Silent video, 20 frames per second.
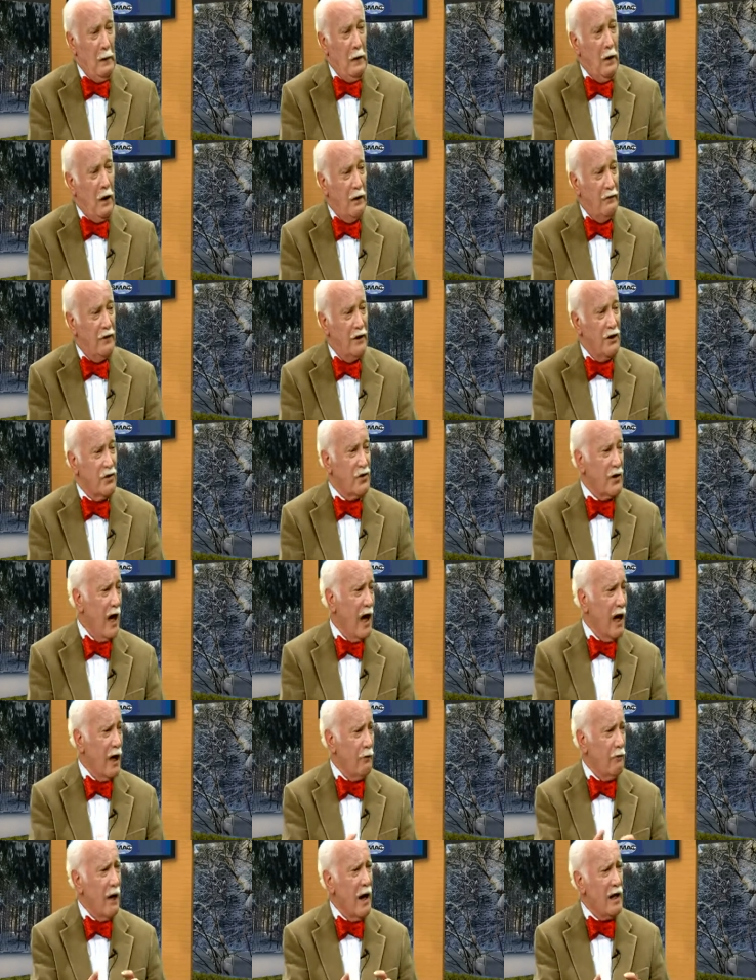of this
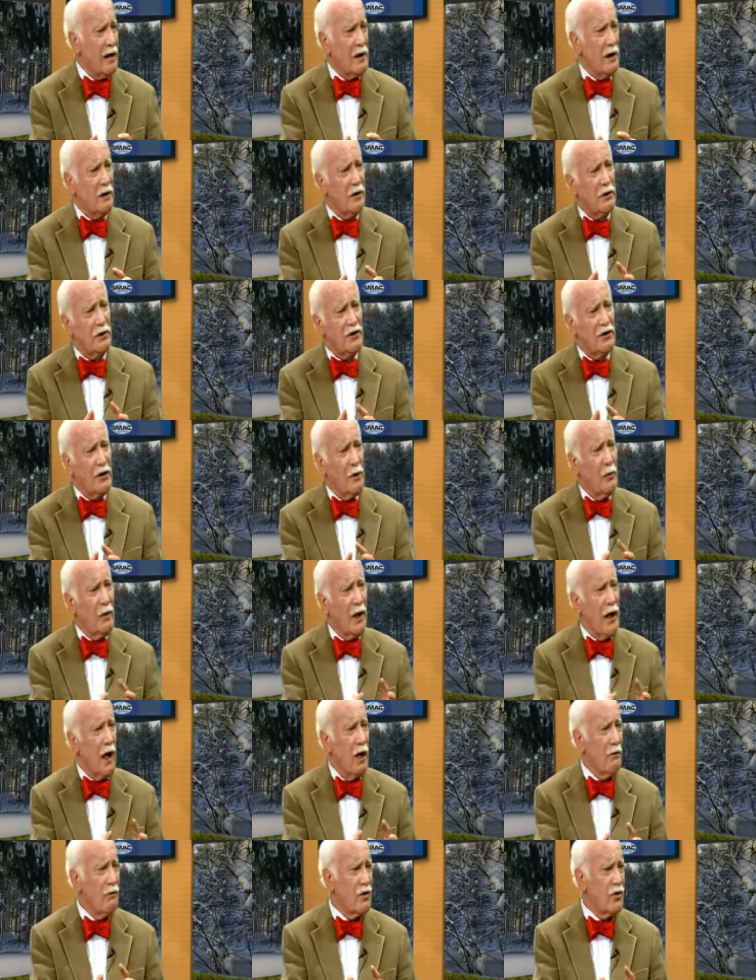hierarchical, somewhat
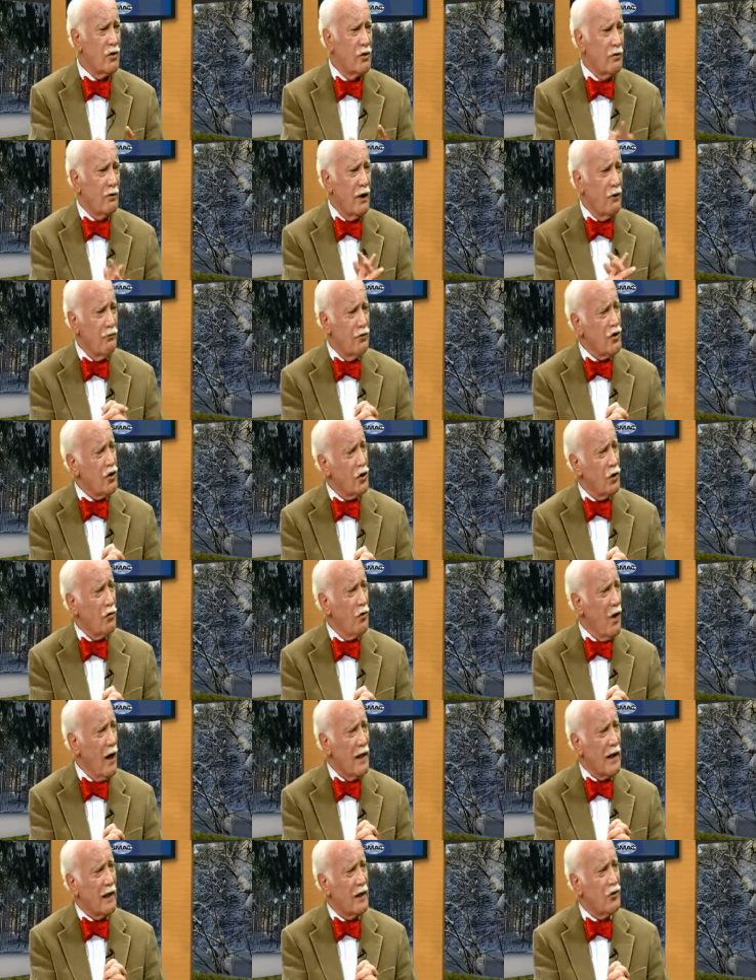arist
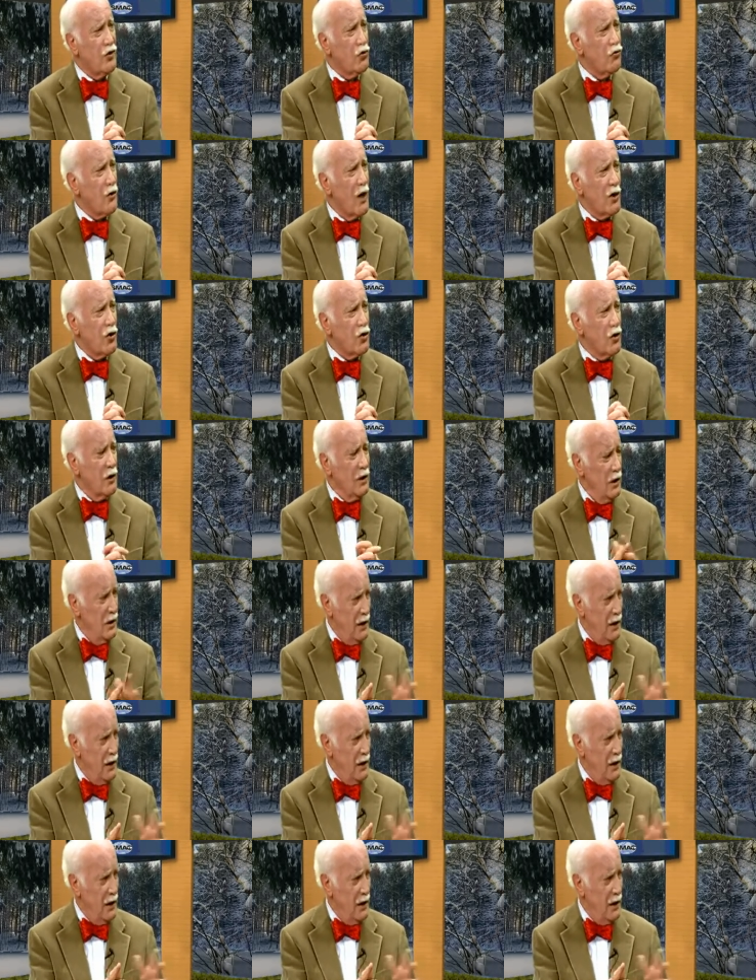aristocratic structure,